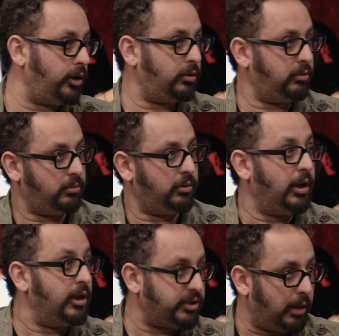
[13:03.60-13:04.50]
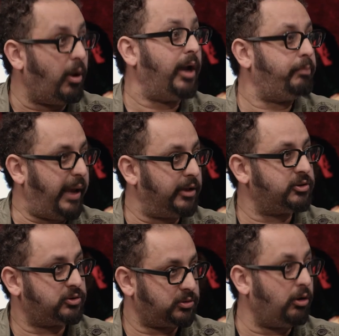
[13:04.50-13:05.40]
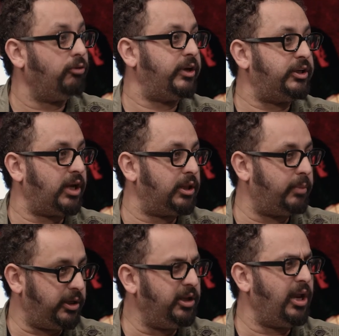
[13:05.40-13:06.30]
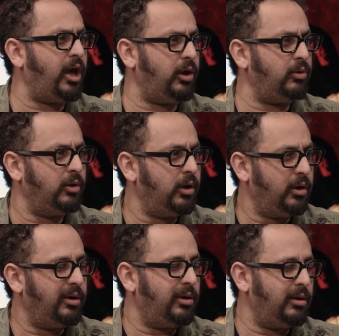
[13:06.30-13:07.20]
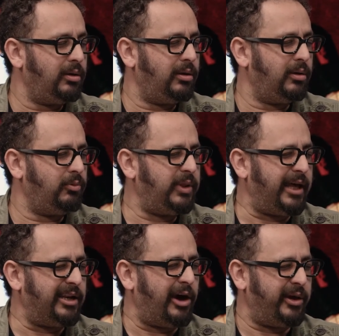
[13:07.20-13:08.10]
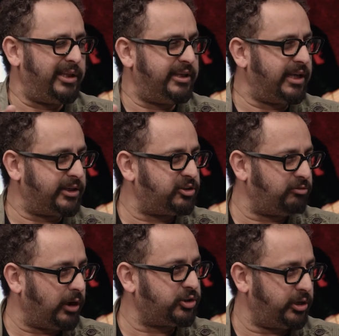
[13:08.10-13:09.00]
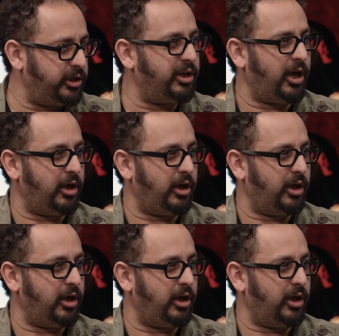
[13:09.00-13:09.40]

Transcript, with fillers: on it. Yeah. So it might bounce off each other, but you know, without knowing the exact structure, you